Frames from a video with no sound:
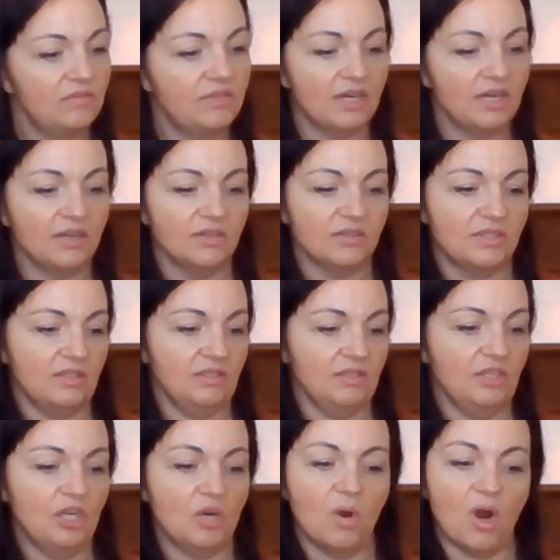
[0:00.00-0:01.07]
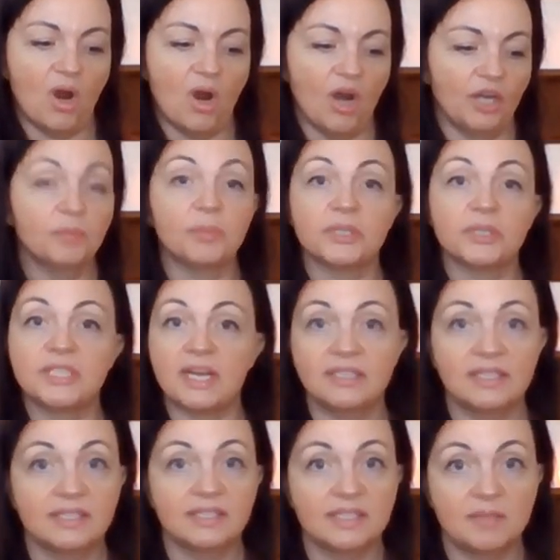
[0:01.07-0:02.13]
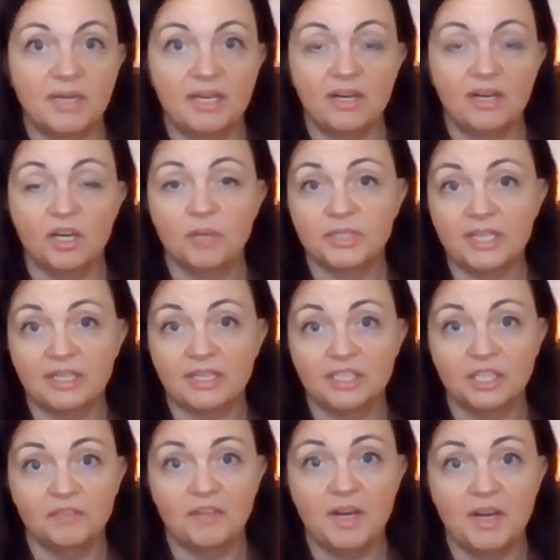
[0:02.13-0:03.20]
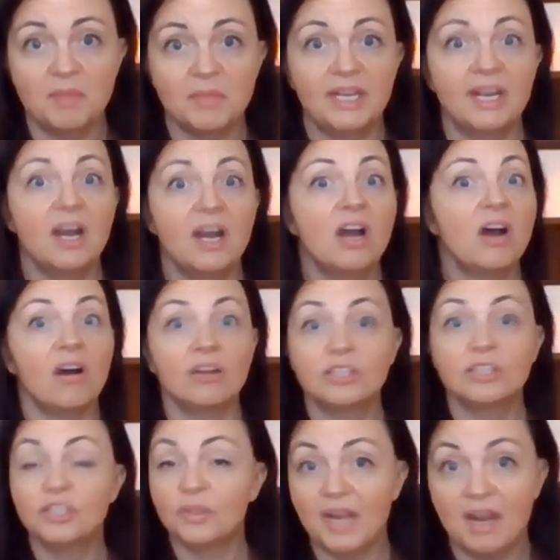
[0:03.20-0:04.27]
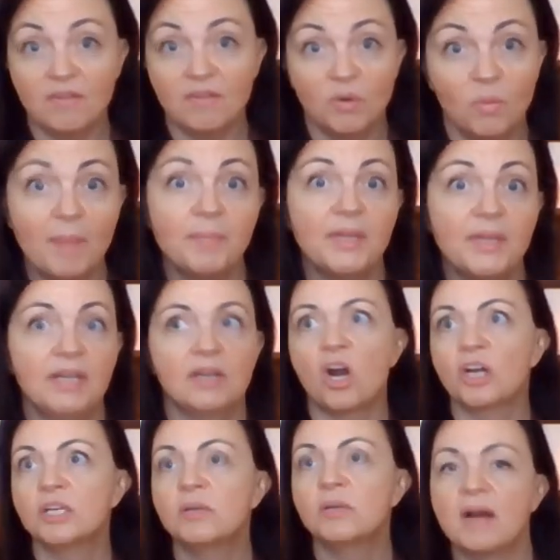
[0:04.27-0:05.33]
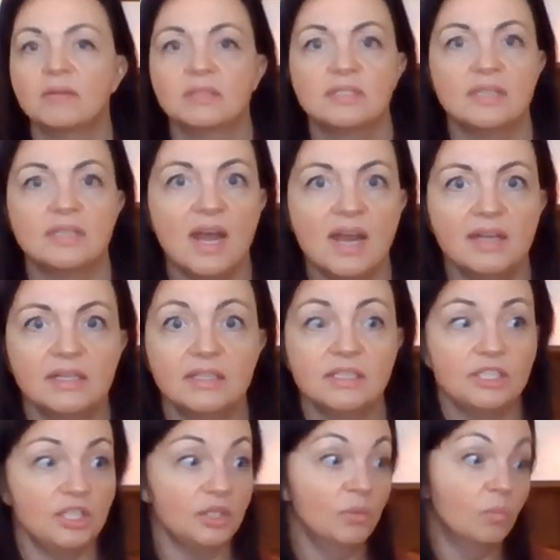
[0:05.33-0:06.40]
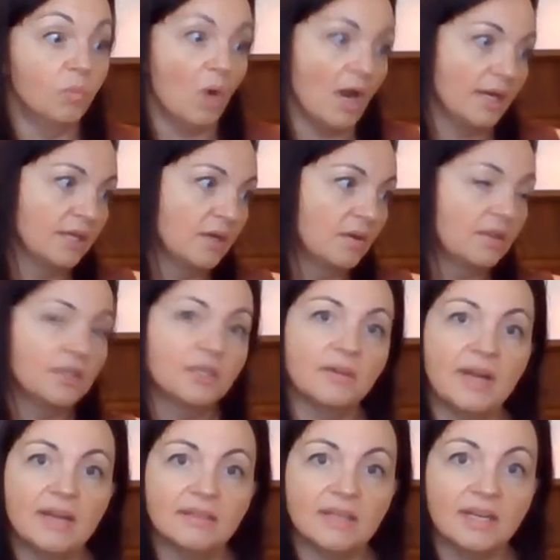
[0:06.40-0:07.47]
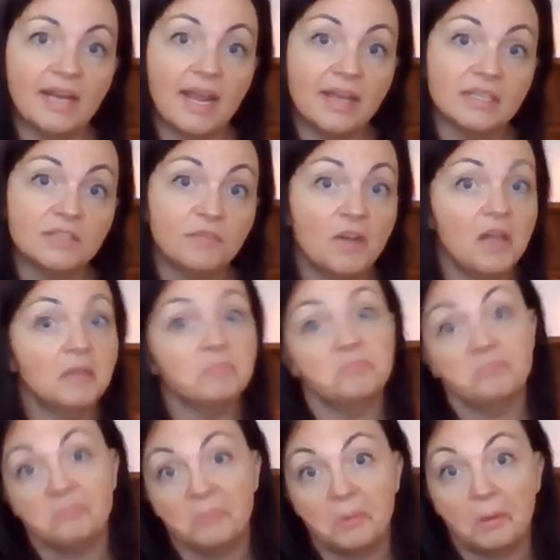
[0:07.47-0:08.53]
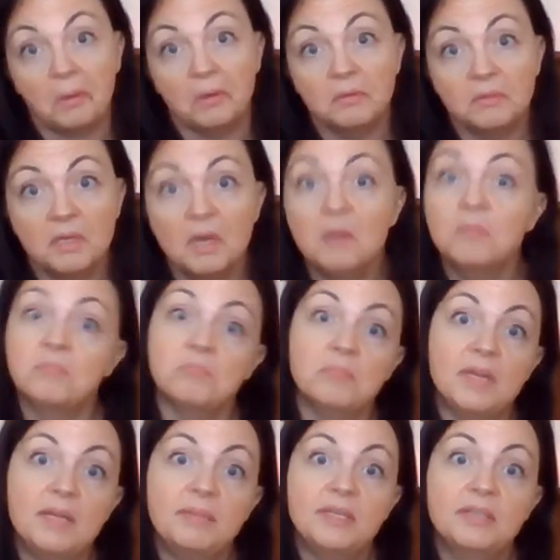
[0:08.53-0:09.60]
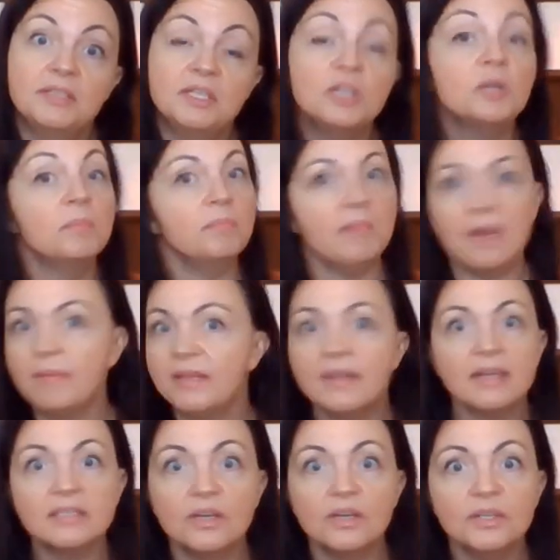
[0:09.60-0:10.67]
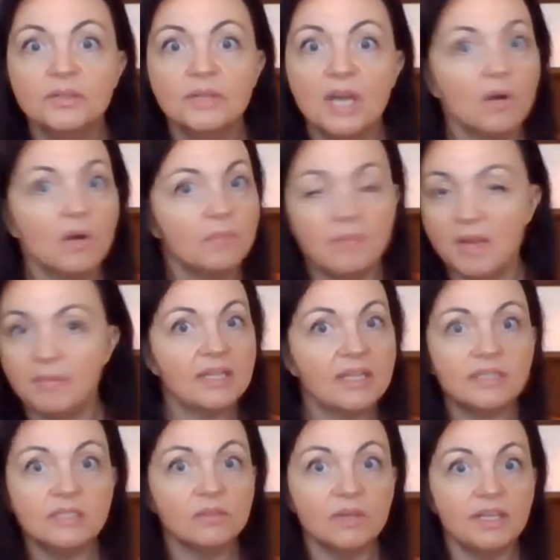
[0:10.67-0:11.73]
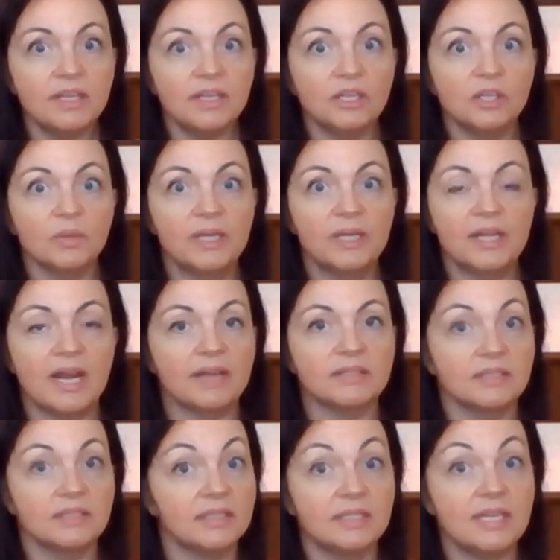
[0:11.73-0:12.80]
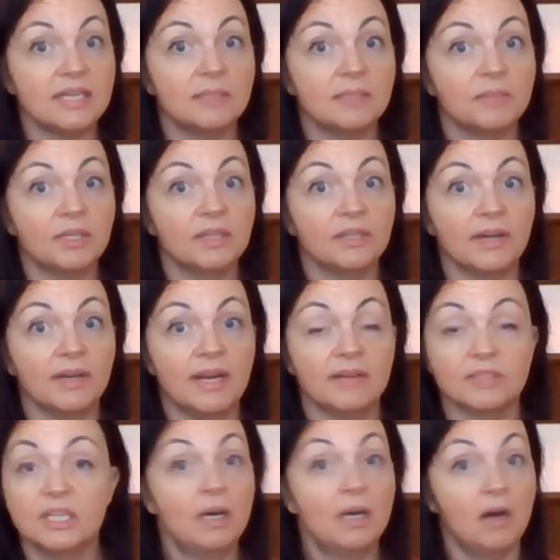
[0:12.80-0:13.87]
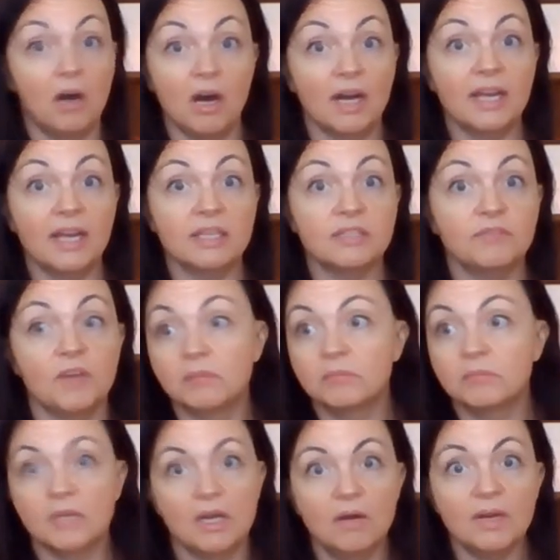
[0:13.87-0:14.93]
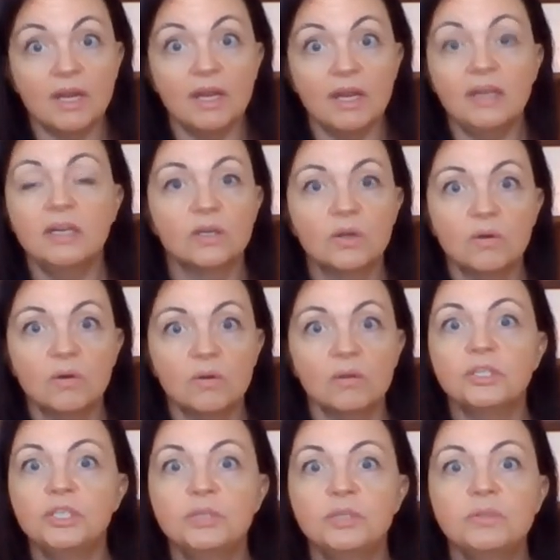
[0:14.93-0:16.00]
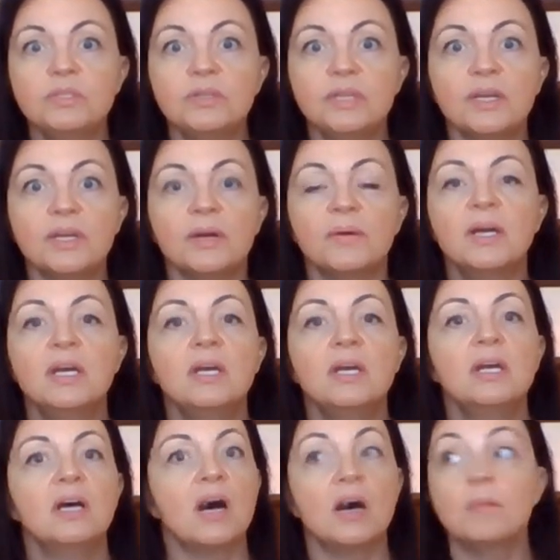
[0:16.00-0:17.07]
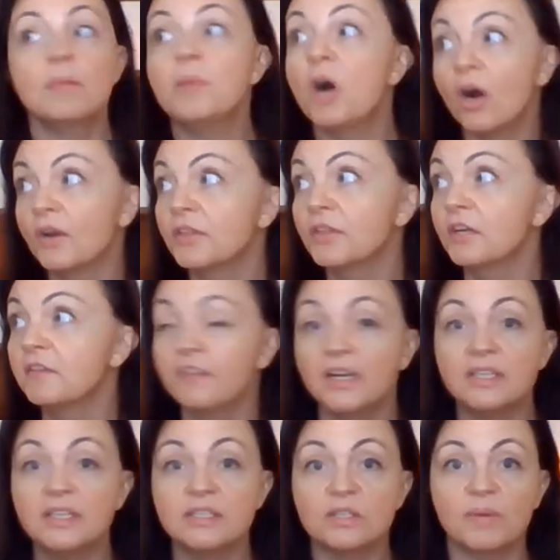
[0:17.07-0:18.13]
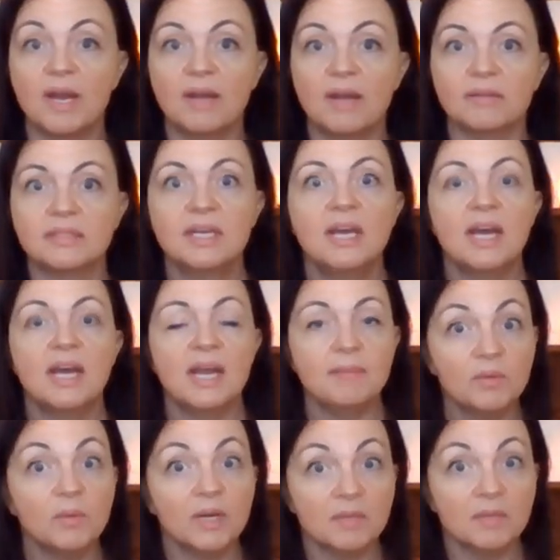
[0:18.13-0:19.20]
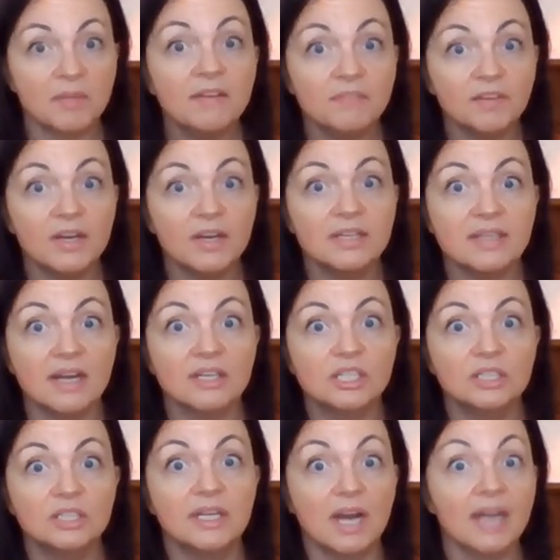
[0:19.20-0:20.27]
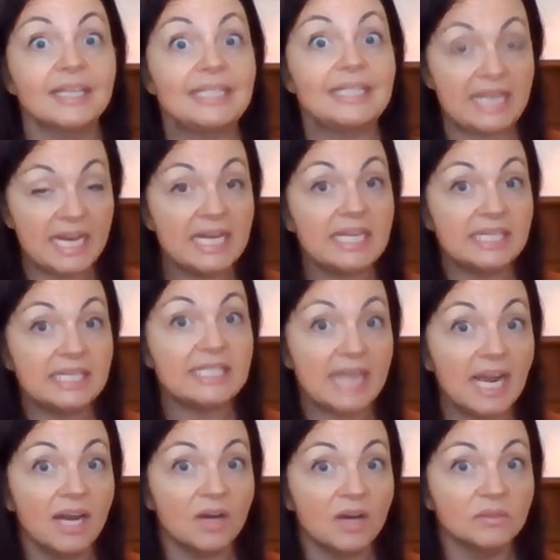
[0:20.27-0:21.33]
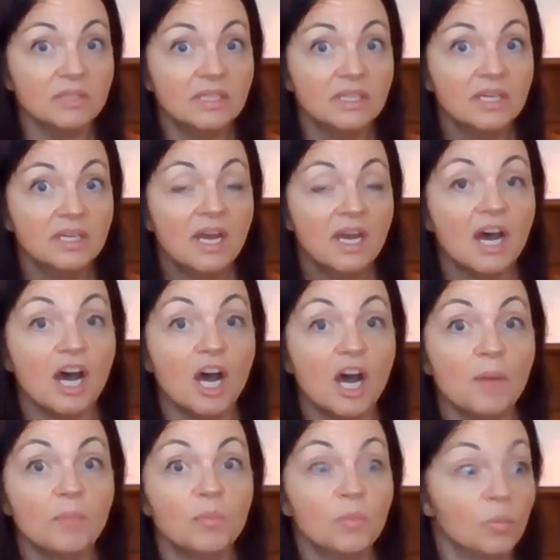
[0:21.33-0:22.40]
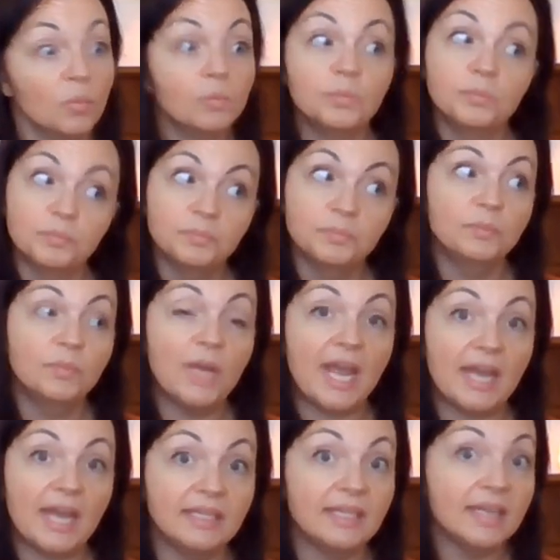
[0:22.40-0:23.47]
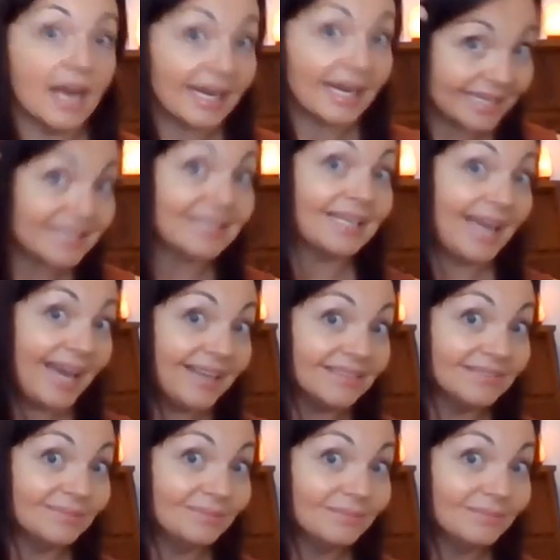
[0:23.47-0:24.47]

there's, you know, are you protecting somebody? Are you protecting your family? Uh, do they have a weapon? Are you outside? Do you want to go to the ground on asphalt? I don't know. Maybe you do. Maybe that's all you know. Maybe that's the only thing in your wheelhouse is to take someone to the ground on asphalt. Okay, cool. You do you. Um, are there friends around? I mean, one of my friends actually got taken down um, and then got kicked in the head